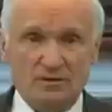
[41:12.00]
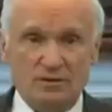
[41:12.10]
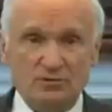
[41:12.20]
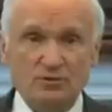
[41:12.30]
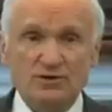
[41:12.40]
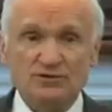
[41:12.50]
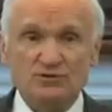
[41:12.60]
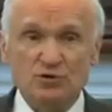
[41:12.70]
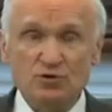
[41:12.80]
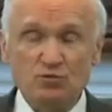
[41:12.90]

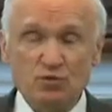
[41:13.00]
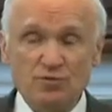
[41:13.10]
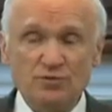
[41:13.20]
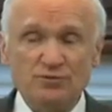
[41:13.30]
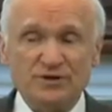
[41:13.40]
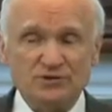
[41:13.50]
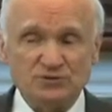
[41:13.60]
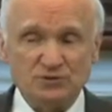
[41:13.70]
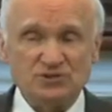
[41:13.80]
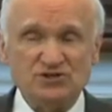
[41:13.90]
this, of
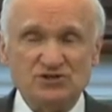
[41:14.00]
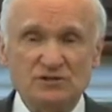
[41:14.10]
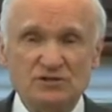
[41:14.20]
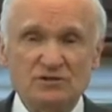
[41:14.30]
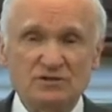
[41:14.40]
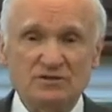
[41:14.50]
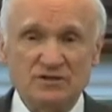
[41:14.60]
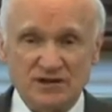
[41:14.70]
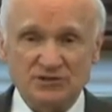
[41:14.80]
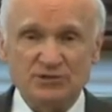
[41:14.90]
course, all of this
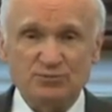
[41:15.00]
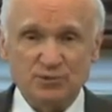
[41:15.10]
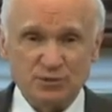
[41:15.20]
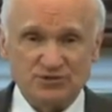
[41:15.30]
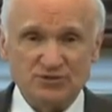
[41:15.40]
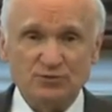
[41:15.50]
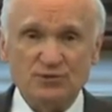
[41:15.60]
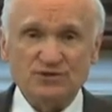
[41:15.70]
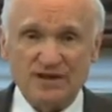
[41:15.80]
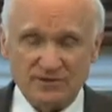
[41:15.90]
is good,
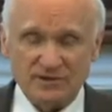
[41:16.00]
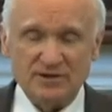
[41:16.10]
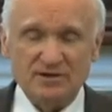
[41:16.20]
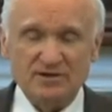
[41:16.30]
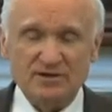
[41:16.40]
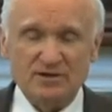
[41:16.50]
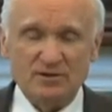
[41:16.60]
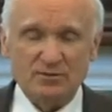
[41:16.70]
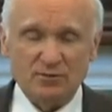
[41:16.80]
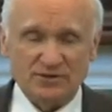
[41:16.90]
but
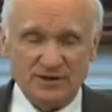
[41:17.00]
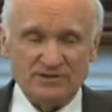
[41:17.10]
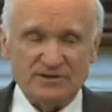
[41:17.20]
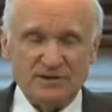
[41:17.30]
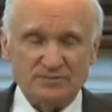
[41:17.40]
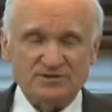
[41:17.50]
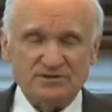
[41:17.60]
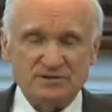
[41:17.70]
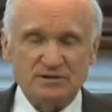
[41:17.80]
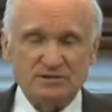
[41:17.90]
this is
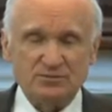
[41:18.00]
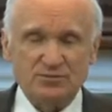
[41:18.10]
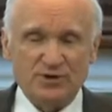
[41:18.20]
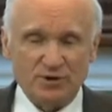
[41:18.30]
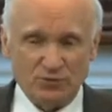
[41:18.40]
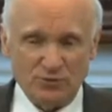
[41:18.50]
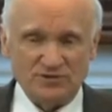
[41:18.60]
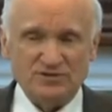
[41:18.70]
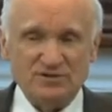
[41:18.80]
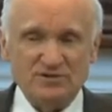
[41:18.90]
the
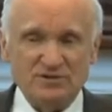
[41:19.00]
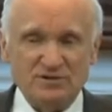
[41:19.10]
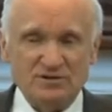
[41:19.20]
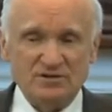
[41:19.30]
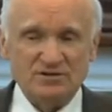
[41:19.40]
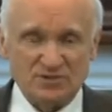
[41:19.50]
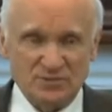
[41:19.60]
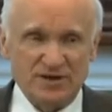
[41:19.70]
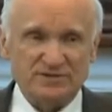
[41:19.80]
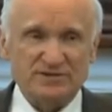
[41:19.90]
quality of
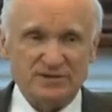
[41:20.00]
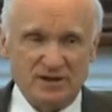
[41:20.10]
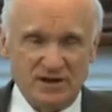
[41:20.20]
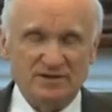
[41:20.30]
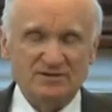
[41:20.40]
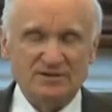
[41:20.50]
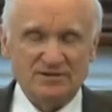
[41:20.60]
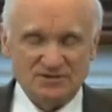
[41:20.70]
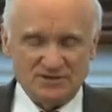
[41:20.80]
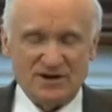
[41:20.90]
our
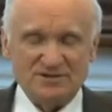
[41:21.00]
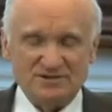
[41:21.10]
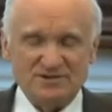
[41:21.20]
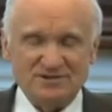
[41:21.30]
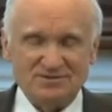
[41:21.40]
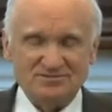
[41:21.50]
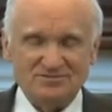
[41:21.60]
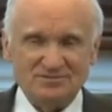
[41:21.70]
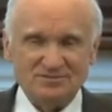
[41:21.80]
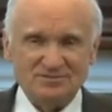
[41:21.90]
nature.
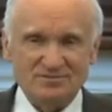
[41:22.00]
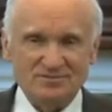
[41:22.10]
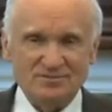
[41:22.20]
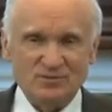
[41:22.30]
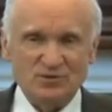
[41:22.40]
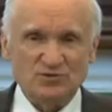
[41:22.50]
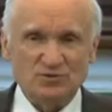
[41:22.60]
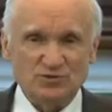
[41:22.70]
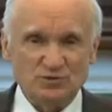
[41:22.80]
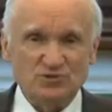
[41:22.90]
This is the
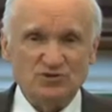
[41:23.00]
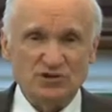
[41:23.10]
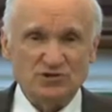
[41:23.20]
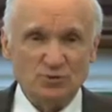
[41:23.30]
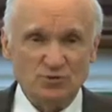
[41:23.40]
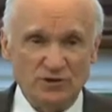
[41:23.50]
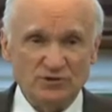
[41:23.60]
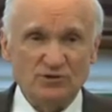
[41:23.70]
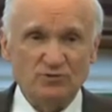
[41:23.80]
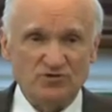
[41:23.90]
quality of our
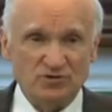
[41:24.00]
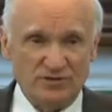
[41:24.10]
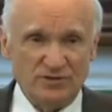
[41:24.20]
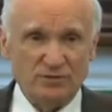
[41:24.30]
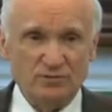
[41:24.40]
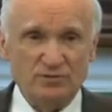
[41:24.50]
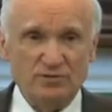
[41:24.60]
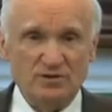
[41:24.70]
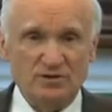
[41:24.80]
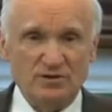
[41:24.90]
nature
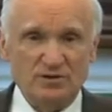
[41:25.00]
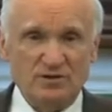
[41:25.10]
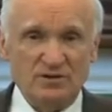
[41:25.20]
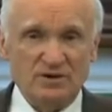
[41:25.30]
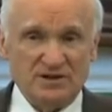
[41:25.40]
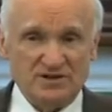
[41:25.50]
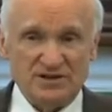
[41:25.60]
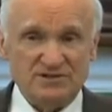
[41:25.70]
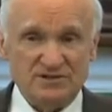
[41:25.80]
that